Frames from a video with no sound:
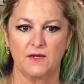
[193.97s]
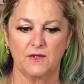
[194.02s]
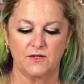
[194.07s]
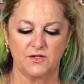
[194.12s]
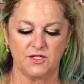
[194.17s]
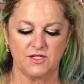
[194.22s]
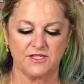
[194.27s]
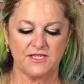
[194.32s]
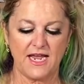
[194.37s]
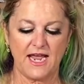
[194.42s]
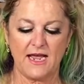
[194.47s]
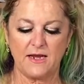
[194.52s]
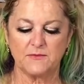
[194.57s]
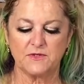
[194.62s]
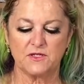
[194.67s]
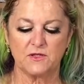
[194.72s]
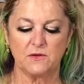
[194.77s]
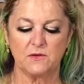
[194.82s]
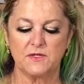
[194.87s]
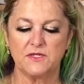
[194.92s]
Just
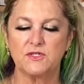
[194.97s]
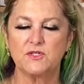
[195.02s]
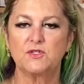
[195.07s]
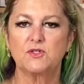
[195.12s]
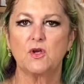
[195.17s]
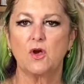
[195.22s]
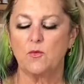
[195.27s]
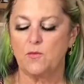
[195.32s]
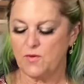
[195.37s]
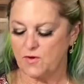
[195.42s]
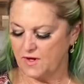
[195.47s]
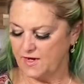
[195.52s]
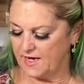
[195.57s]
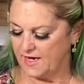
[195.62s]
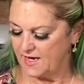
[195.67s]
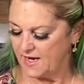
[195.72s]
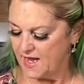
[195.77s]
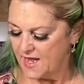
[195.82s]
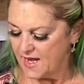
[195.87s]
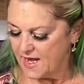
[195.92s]
absolutely so
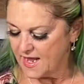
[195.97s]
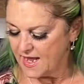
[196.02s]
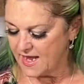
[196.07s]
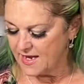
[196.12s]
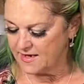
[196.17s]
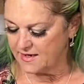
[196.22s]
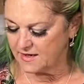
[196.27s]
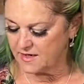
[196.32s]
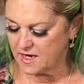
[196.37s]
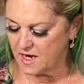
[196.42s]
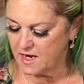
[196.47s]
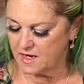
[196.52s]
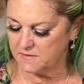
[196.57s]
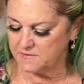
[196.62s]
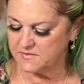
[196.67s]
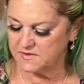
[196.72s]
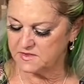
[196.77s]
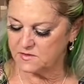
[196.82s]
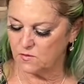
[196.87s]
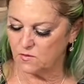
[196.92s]
pretty, and it
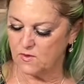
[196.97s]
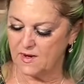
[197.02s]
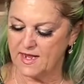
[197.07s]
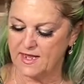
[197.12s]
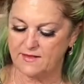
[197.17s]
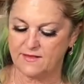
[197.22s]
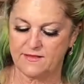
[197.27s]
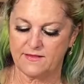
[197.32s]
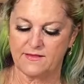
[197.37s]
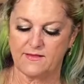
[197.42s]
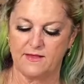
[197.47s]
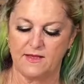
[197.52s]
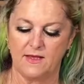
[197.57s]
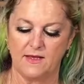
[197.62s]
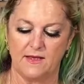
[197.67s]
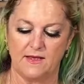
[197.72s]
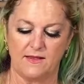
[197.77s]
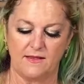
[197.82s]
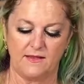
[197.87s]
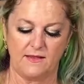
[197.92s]
comes with
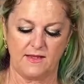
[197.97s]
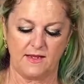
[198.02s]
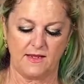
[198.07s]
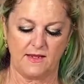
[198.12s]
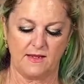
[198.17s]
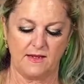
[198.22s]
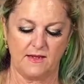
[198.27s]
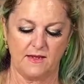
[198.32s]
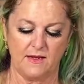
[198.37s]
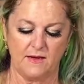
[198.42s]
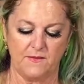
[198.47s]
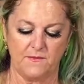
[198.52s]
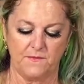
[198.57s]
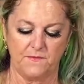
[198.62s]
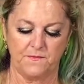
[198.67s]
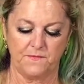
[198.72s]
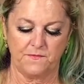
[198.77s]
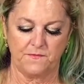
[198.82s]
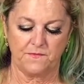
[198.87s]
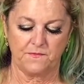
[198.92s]
the
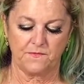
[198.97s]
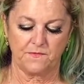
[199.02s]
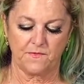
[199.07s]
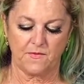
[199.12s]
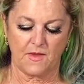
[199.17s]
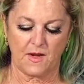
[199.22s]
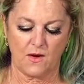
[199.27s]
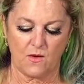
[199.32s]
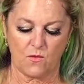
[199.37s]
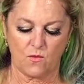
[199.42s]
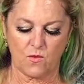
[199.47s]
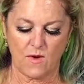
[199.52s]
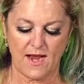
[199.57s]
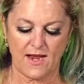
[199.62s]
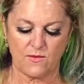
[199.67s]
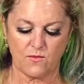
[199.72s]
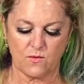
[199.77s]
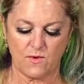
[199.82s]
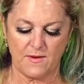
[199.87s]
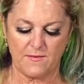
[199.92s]

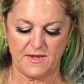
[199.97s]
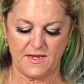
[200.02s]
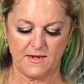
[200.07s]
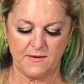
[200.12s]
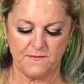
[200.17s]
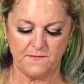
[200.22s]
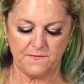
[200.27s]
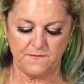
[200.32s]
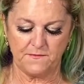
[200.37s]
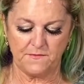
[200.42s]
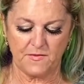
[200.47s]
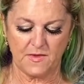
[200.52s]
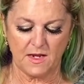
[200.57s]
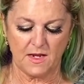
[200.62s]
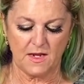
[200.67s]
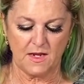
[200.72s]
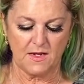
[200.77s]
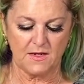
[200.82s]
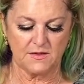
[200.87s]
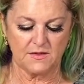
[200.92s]
red ribbon.
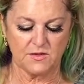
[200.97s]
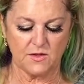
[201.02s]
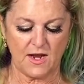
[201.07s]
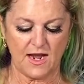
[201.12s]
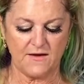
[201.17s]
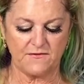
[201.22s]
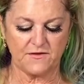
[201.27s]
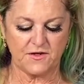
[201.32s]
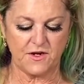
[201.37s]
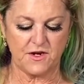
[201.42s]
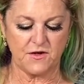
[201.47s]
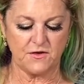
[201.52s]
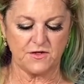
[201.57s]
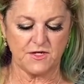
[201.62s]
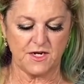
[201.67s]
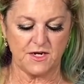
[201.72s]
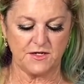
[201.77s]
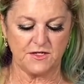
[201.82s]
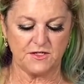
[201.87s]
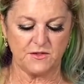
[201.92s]
So after you're
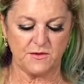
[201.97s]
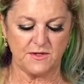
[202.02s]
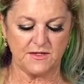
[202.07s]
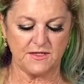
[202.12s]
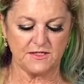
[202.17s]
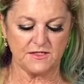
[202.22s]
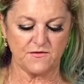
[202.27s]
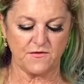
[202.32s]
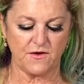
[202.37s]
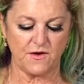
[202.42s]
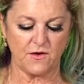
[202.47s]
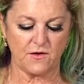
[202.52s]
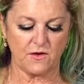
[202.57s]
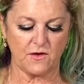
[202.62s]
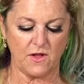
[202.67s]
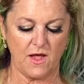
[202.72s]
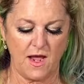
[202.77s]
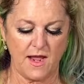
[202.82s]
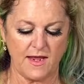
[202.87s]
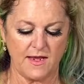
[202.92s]
done doing this for your
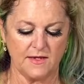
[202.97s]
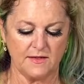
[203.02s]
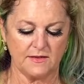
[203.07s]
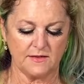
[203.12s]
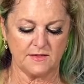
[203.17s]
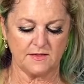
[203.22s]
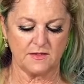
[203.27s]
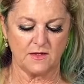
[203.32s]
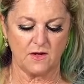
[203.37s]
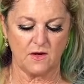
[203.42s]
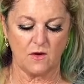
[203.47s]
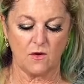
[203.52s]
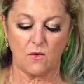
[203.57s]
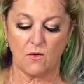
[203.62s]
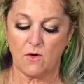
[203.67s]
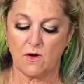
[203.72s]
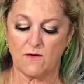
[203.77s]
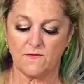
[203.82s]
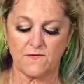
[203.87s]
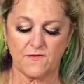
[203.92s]
clients,
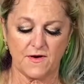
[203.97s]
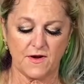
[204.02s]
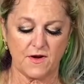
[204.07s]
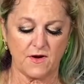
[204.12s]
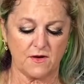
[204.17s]
or for